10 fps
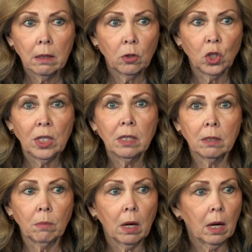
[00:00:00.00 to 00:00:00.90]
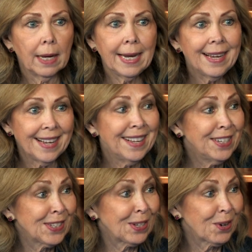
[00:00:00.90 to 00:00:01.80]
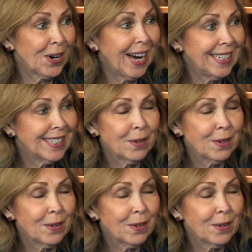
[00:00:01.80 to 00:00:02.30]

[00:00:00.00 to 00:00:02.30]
Jesus, He is the Christ.